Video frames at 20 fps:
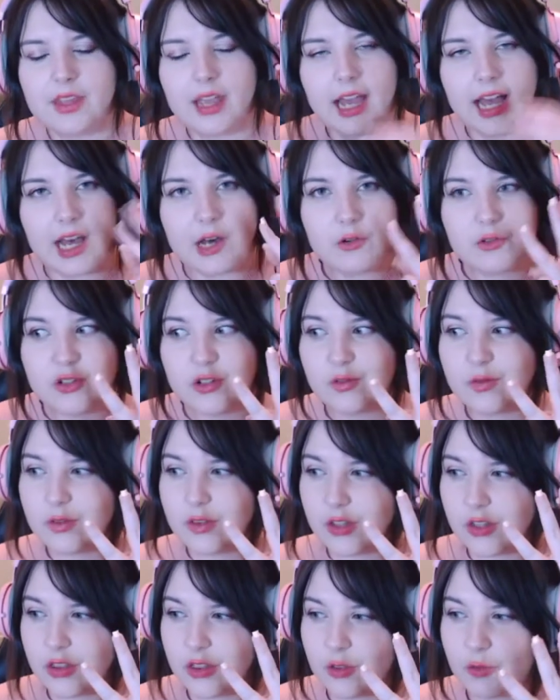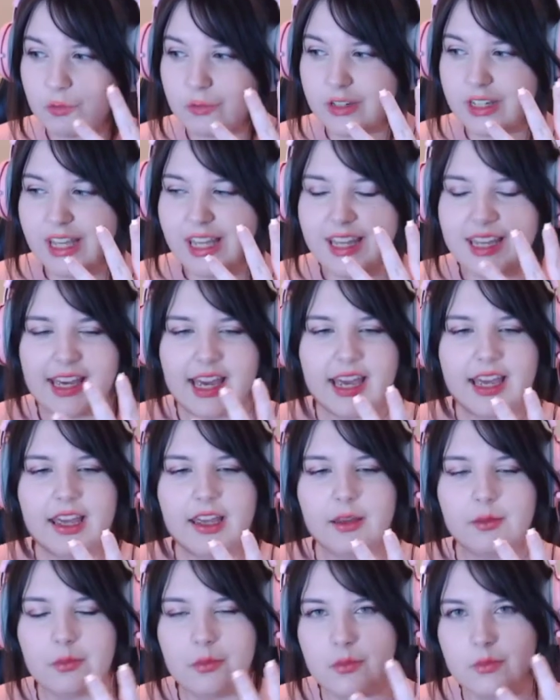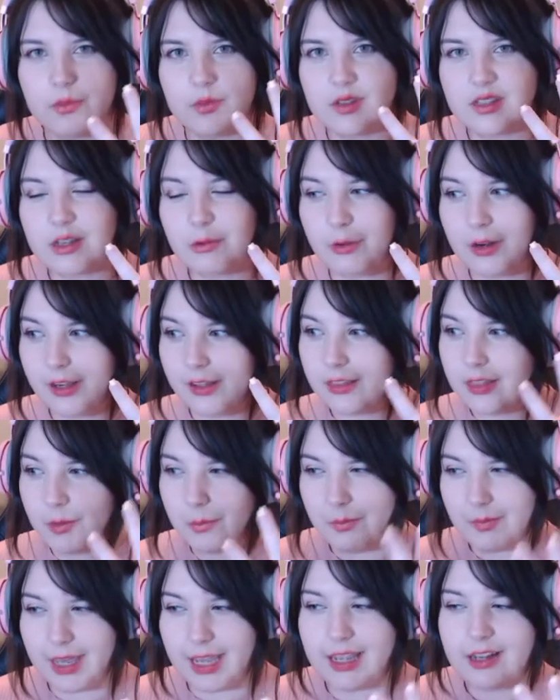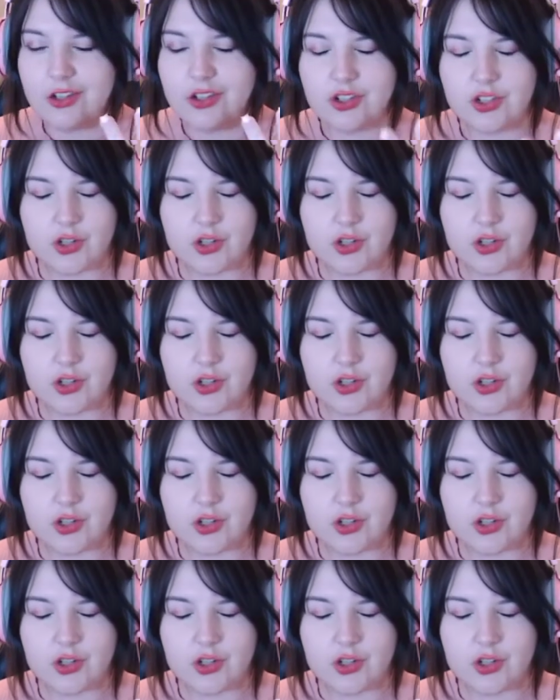out of the three games that were like the main